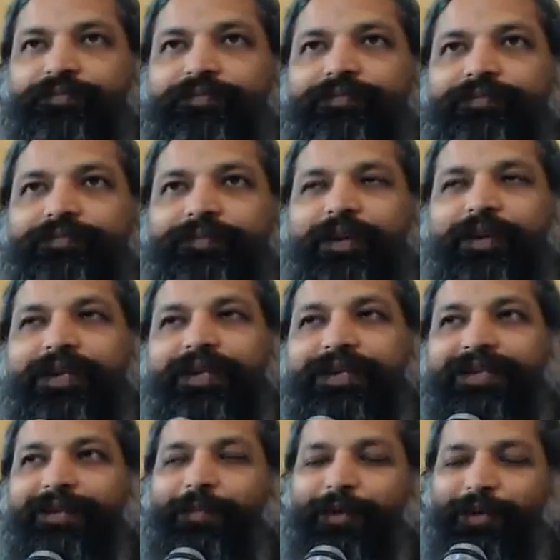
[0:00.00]
Now here's the
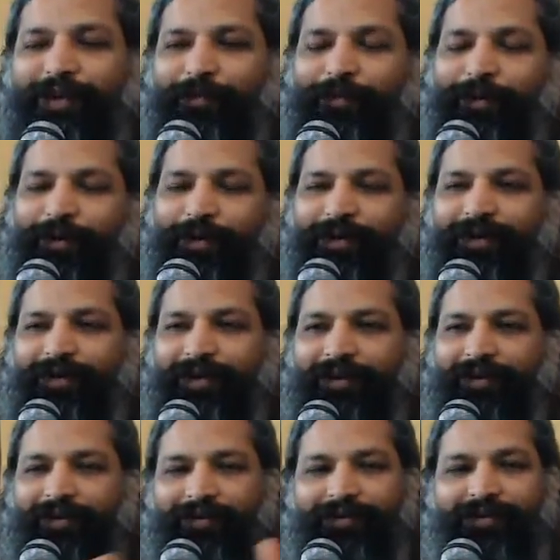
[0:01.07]
most important thing.
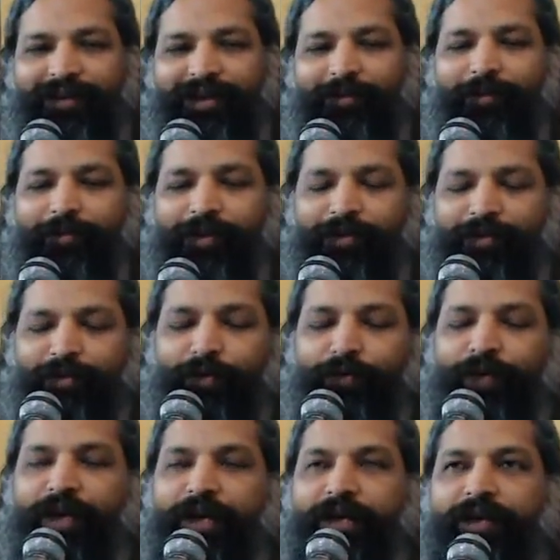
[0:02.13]
Remember, so
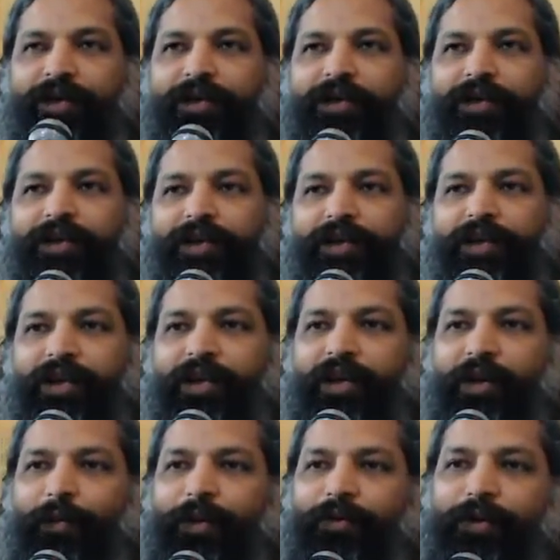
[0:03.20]
far,
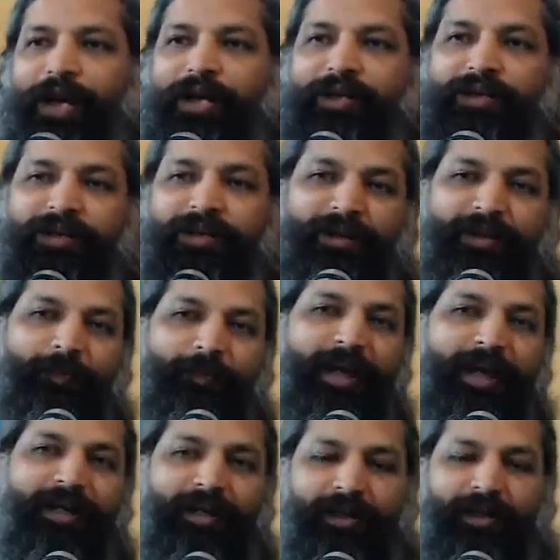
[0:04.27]
when you enter the
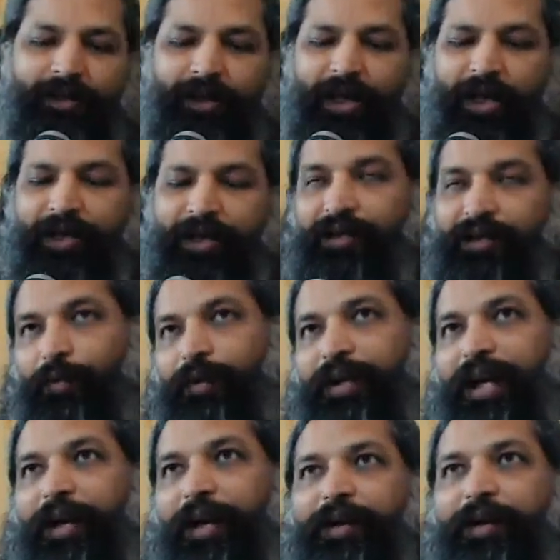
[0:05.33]
mind and its old
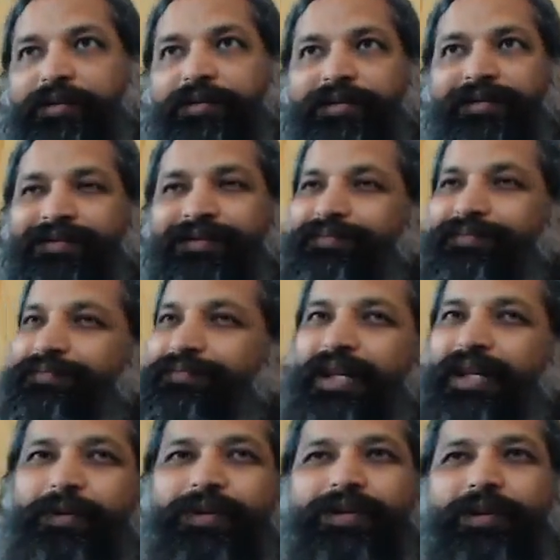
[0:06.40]
habits, it
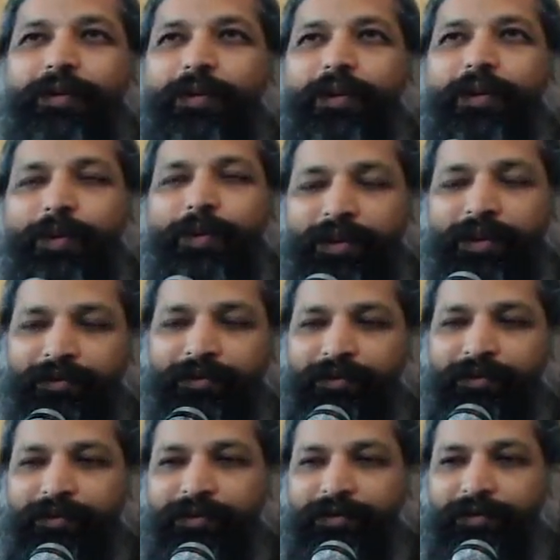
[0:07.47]
was the old ways.
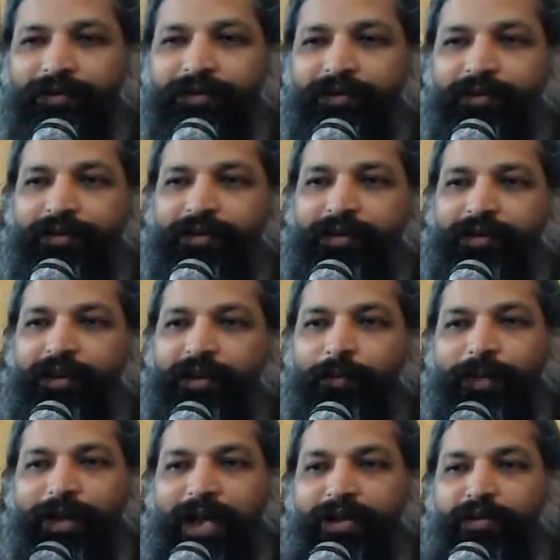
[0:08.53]

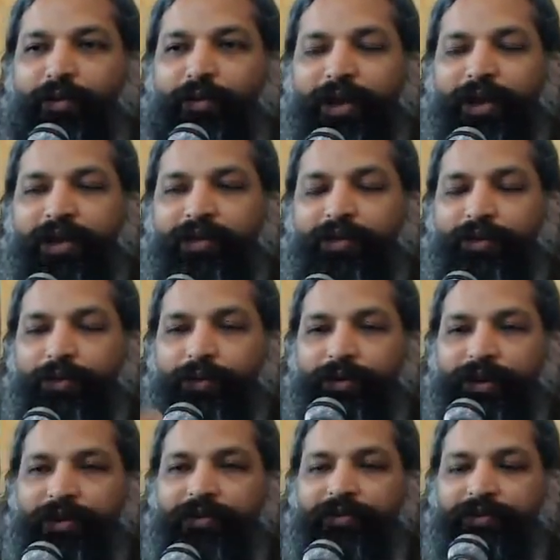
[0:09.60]
But as you begin to do
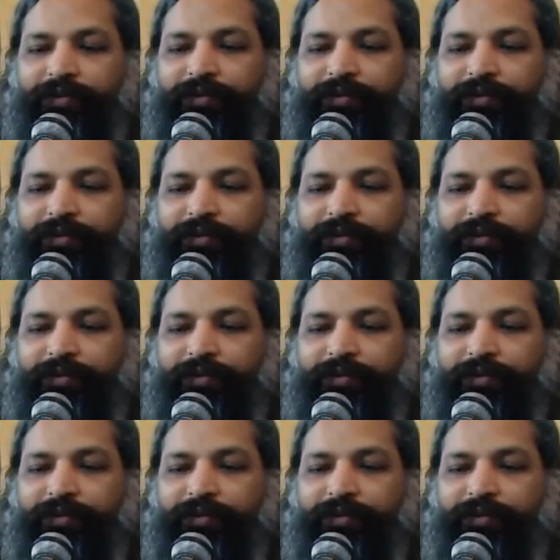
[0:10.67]
this,